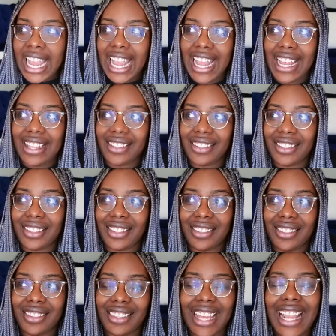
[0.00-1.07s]

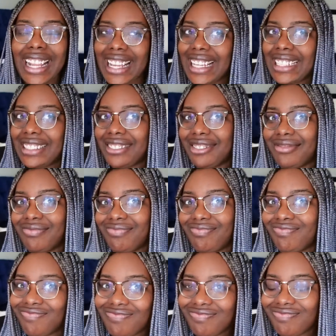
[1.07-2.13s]
and they can
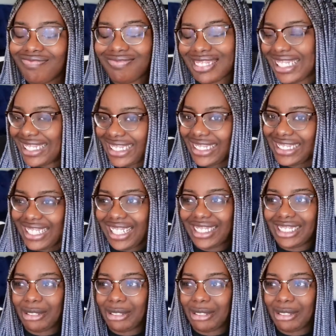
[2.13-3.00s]
not like that.